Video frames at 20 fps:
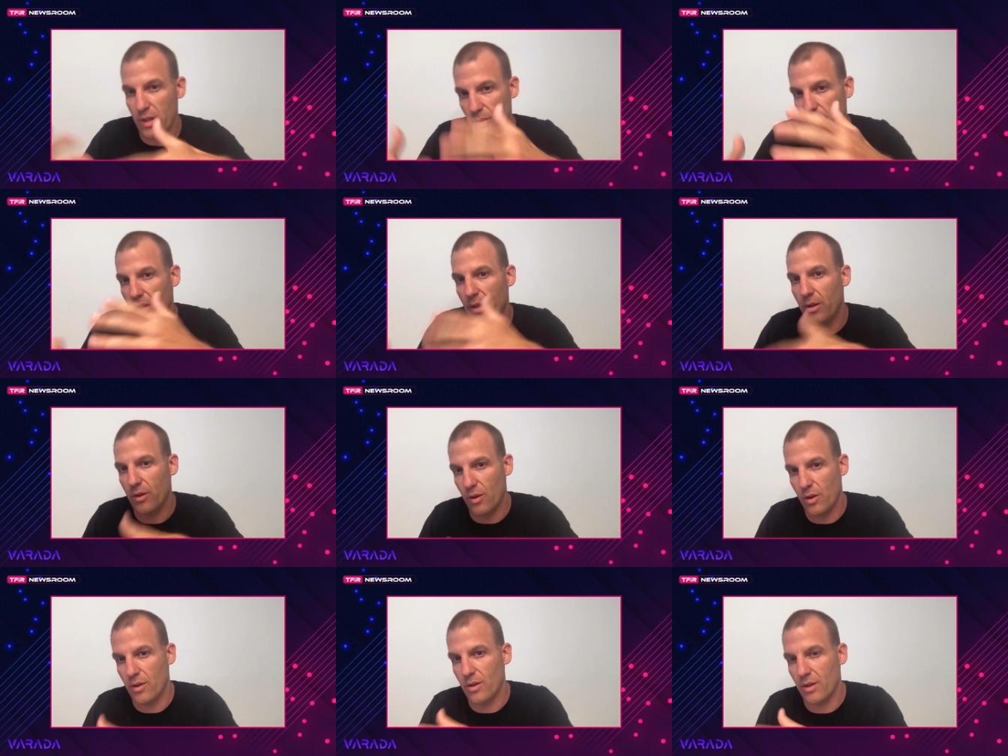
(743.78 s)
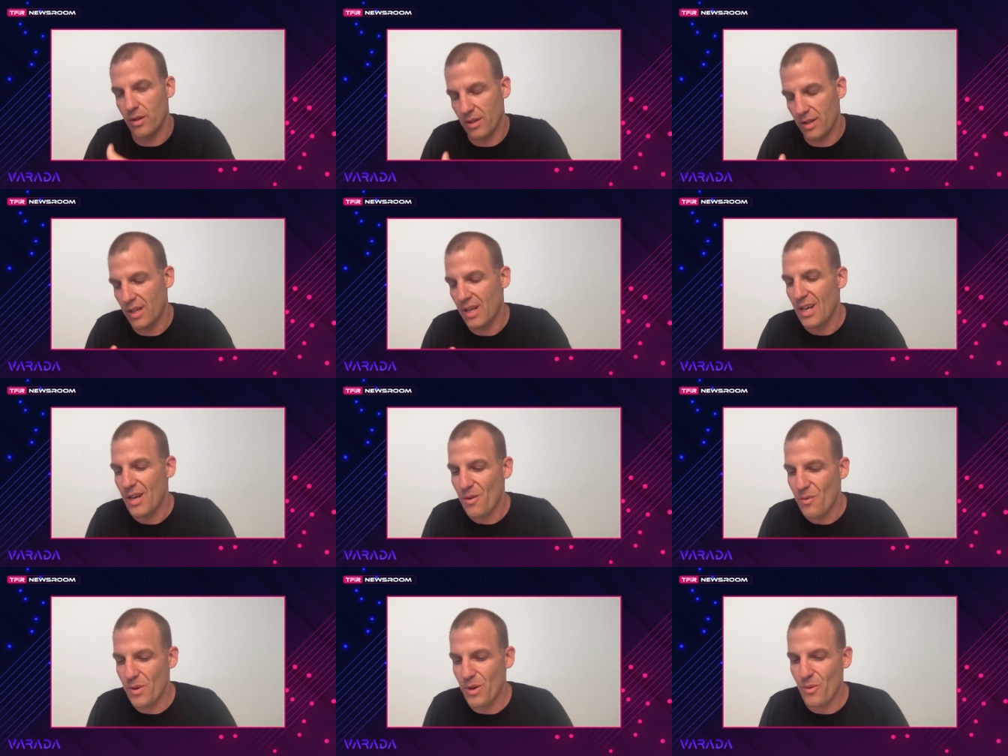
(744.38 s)
we're,
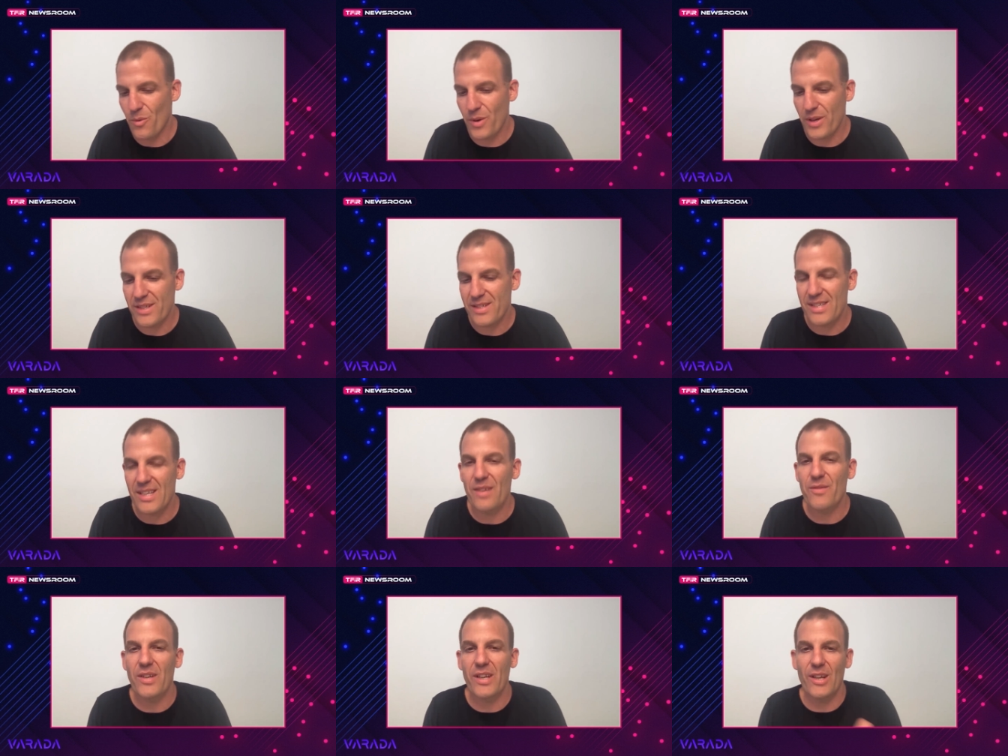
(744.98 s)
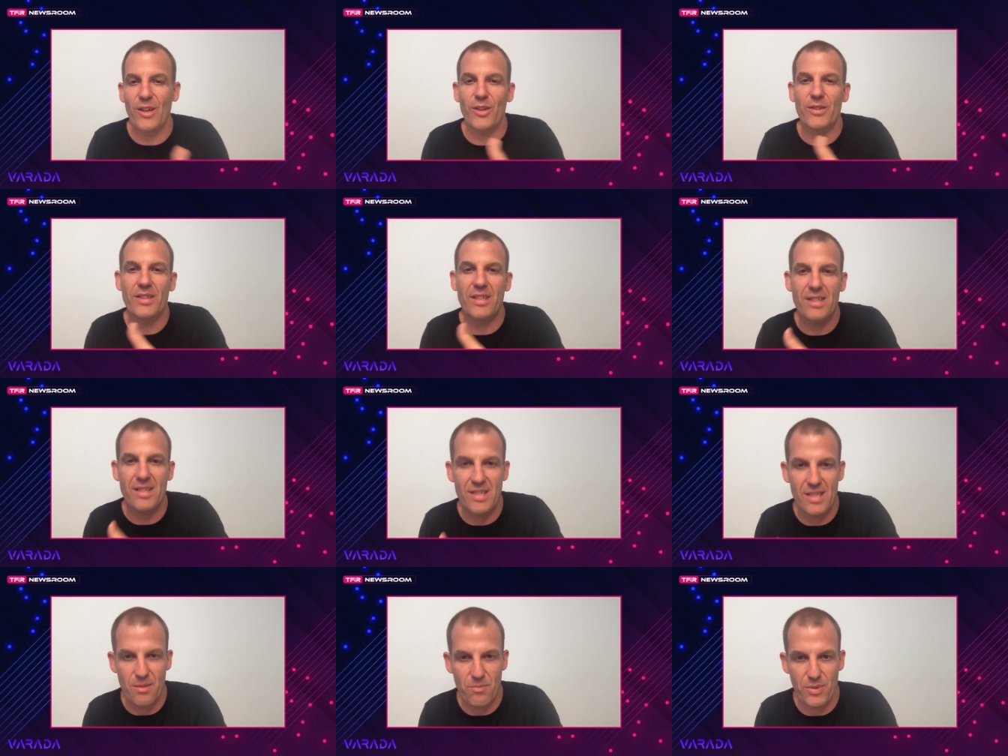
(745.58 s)
we're saving a lot in
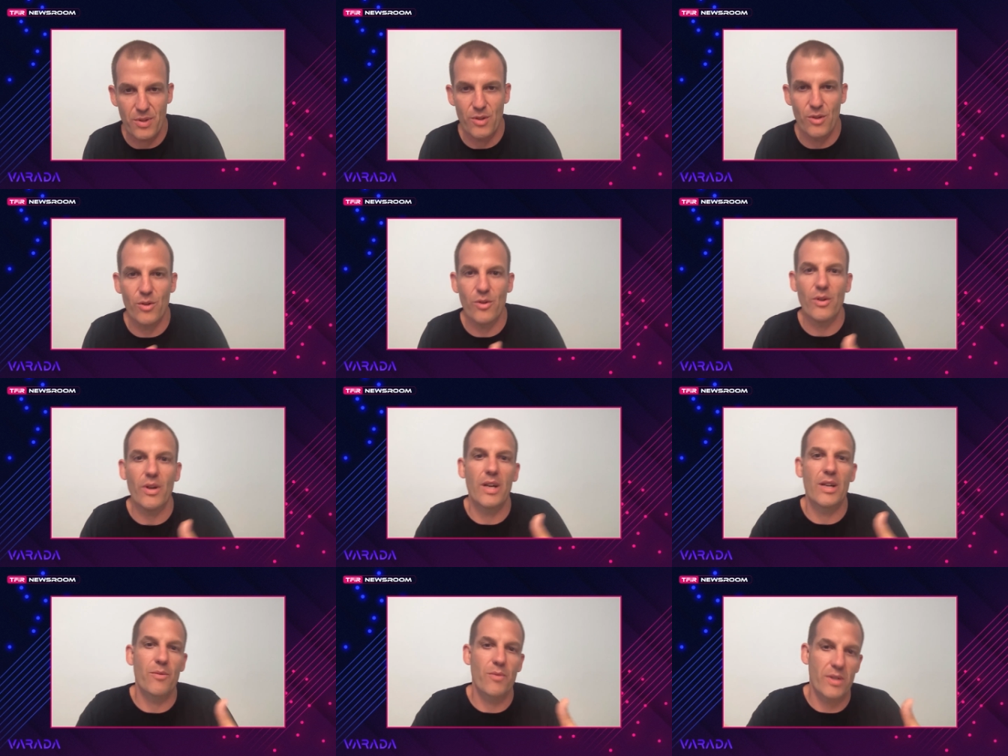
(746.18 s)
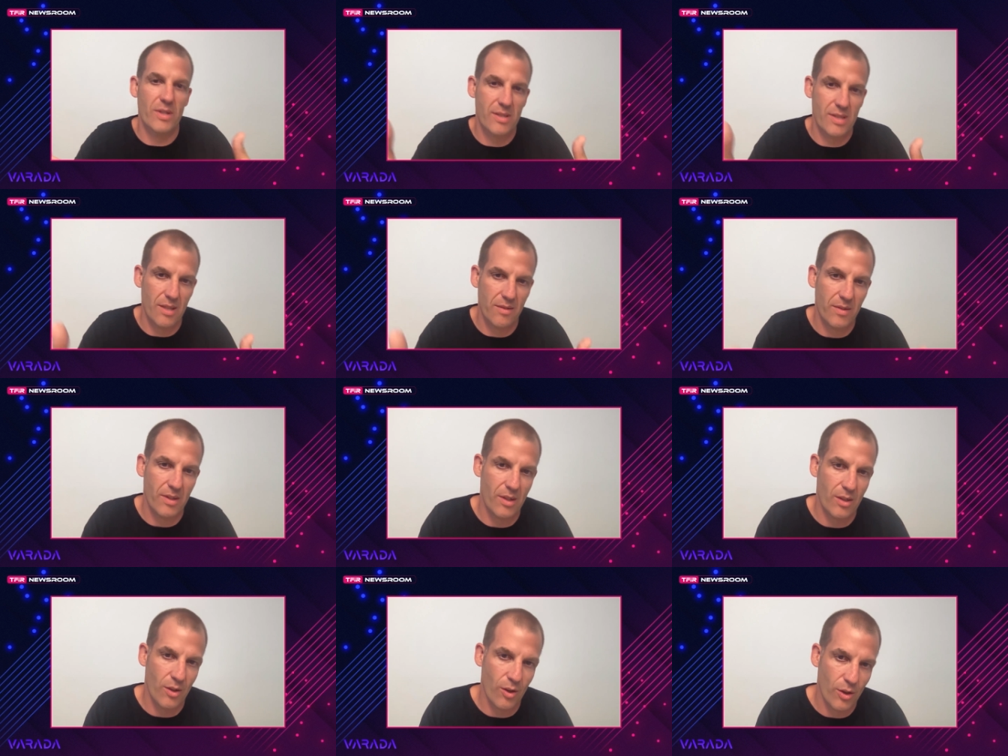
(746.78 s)
CPU and we're
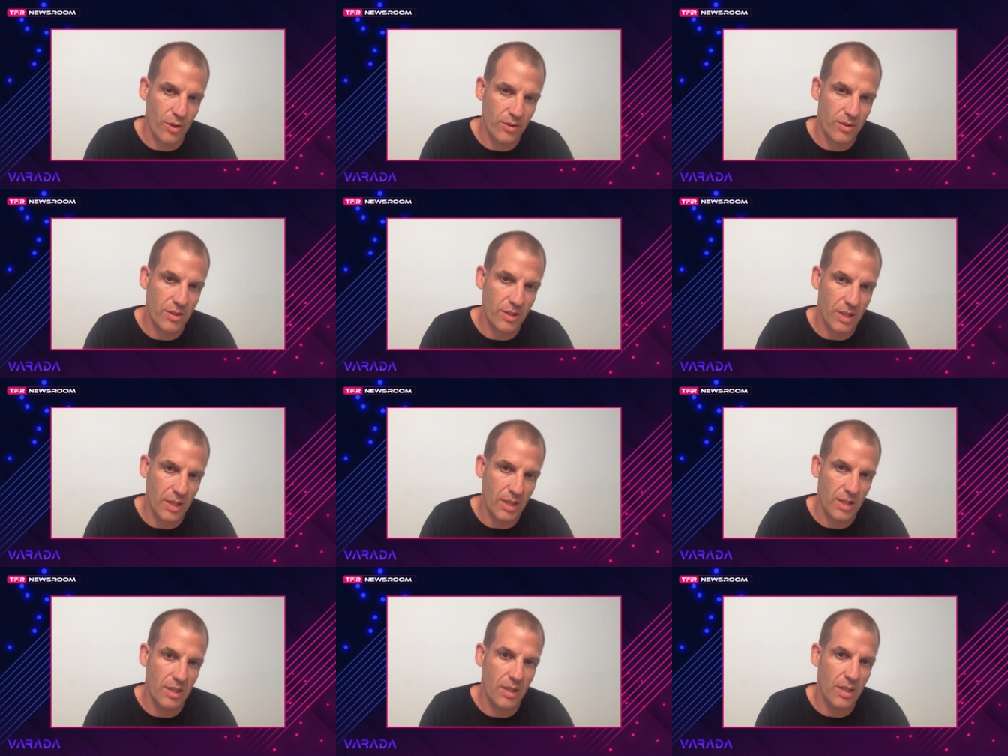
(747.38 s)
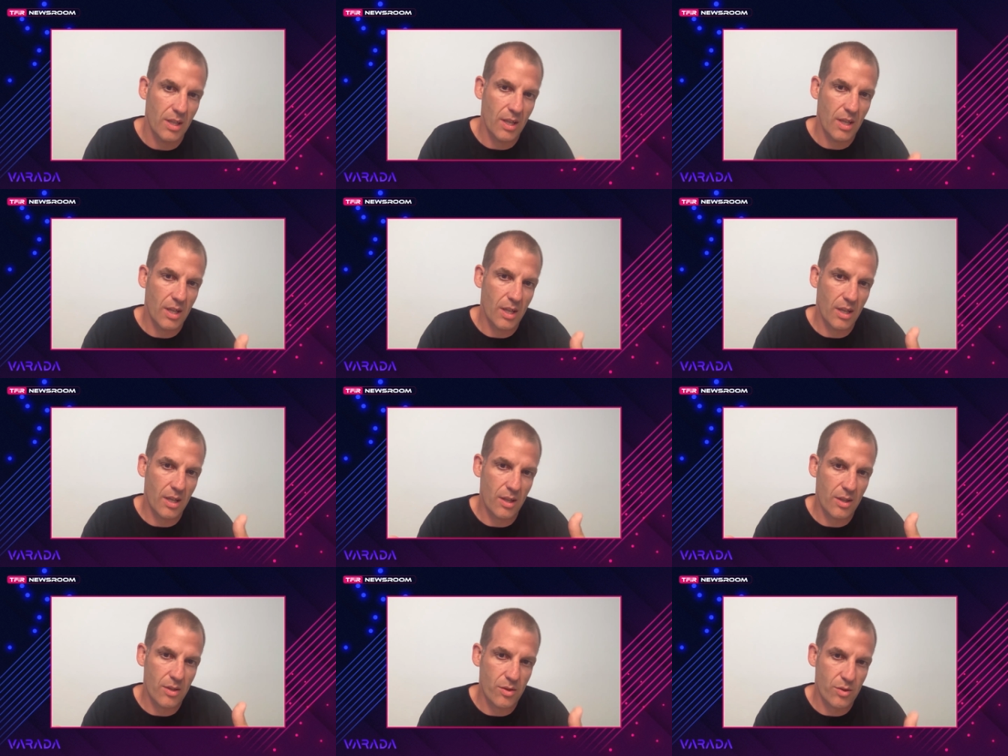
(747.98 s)
saving a lot in
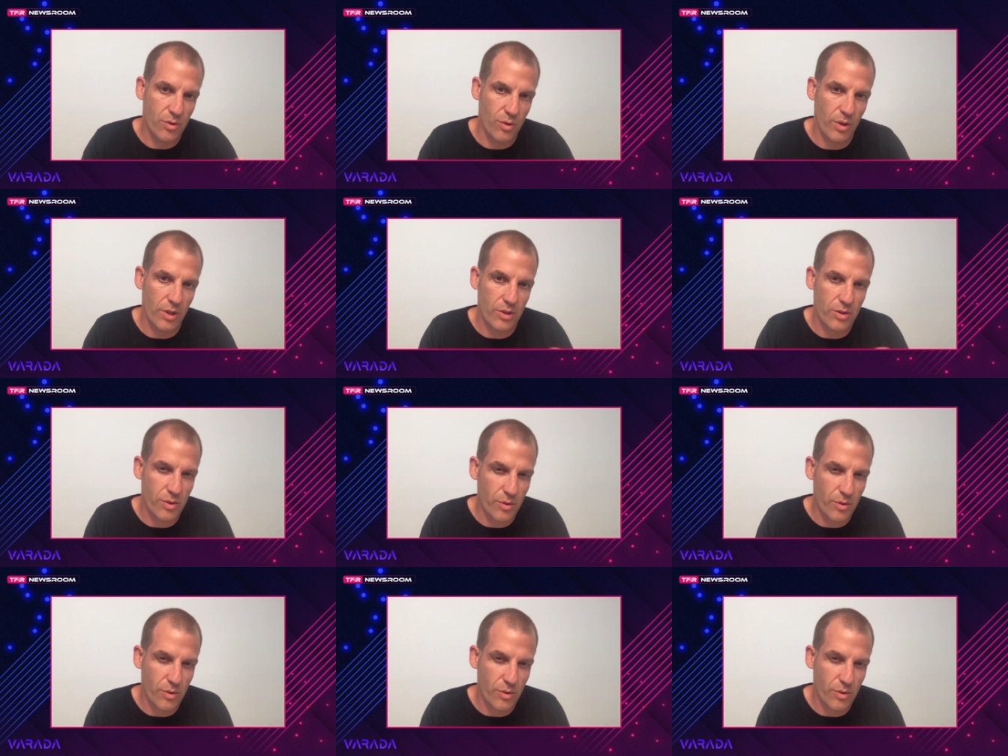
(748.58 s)
uh, storage.